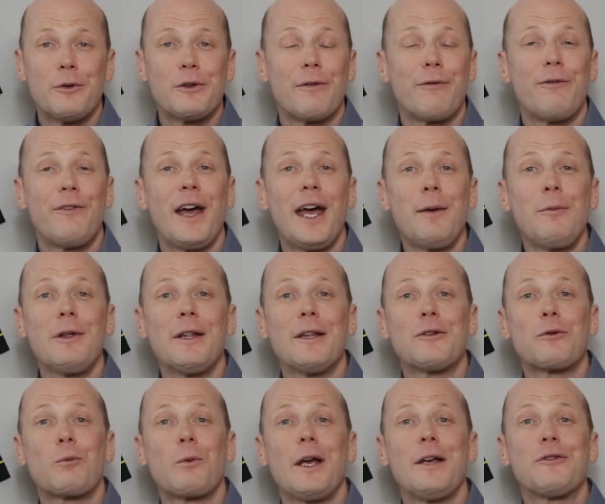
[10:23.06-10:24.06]
was a
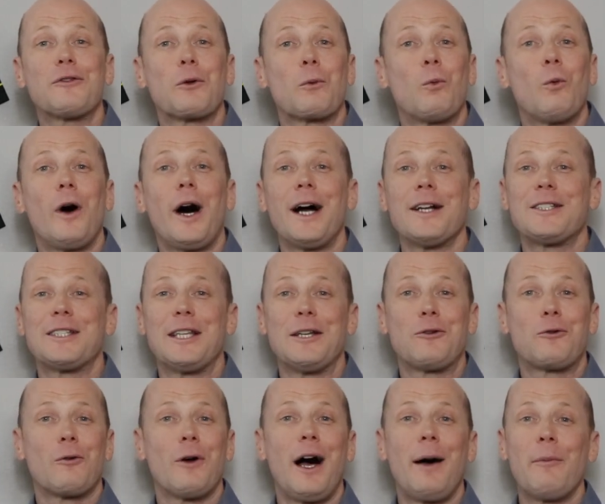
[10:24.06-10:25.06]
fabulous race to watch. The
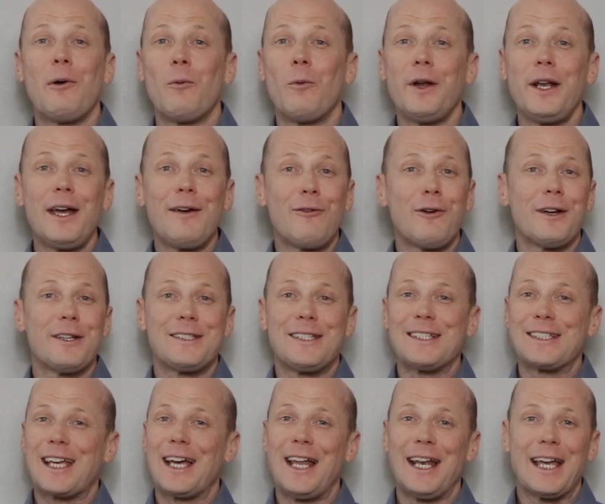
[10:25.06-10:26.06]
drama, whenever it's
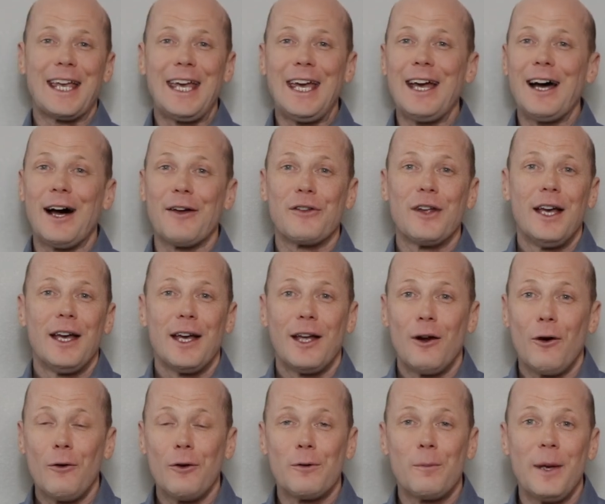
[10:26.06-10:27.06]
this kind of chaos,
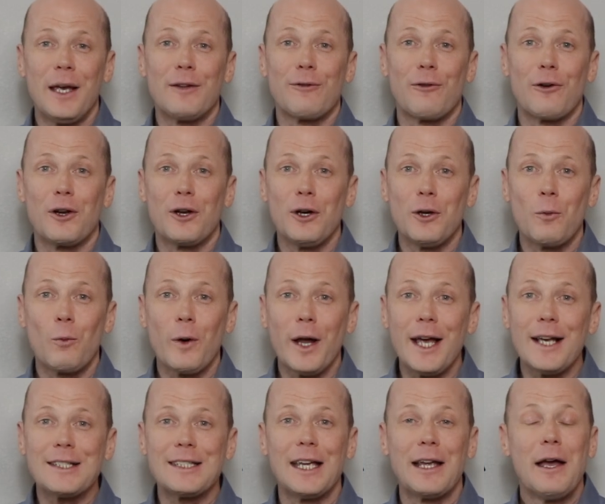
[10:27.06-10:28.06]
it always makes for good
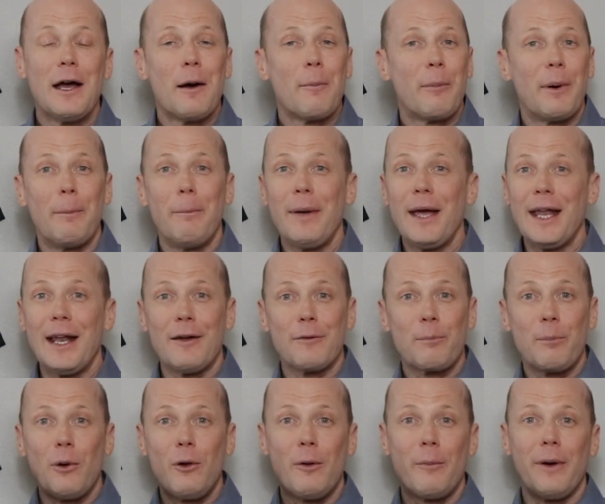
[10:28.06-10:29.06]
racing. But man, I was
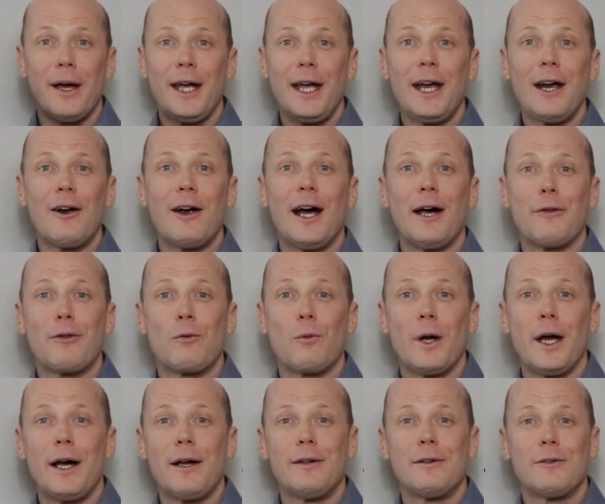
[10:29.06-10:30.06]
pulling my hair out
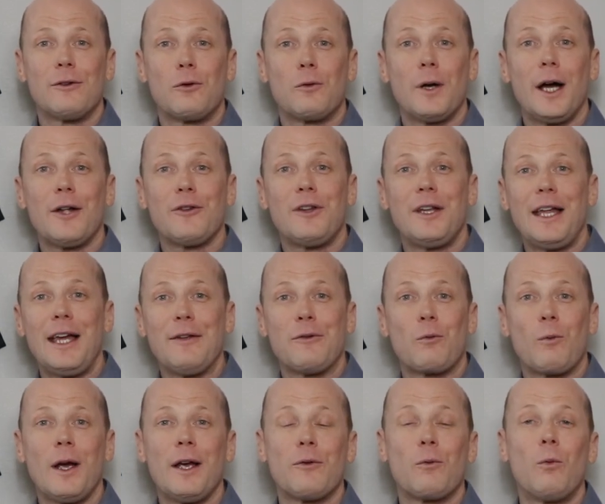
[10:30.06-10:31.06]
throughout
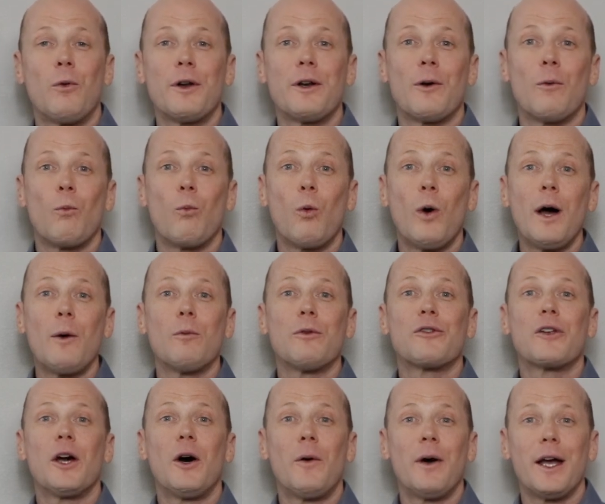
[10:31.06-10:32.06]
today's race, wondering what
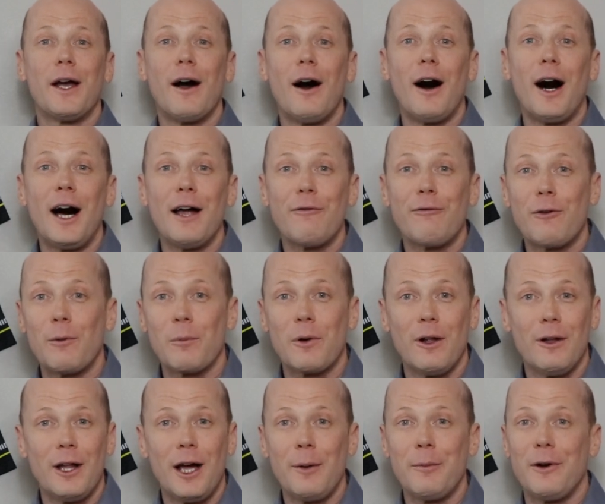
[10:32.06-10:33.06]
was going on from
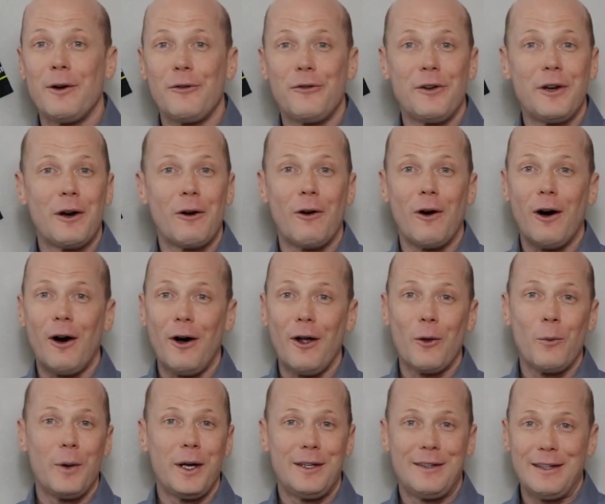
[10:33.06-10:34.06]
kilometer zero all
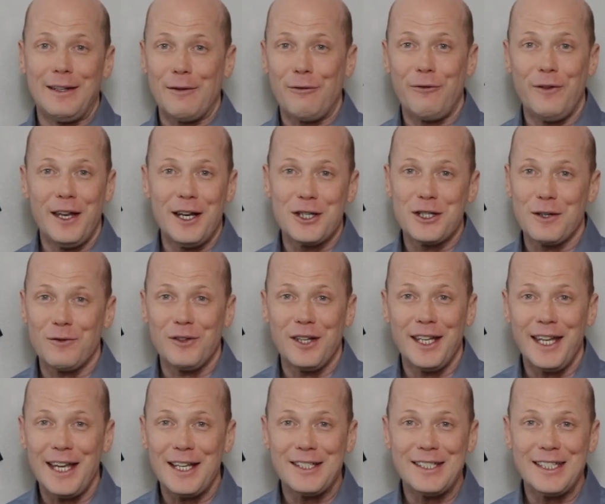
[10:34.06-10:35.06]
the way to the finish of
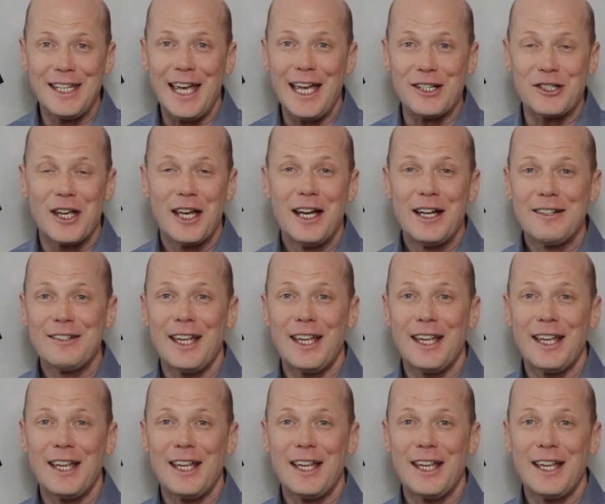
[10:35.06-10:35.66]
today's stage.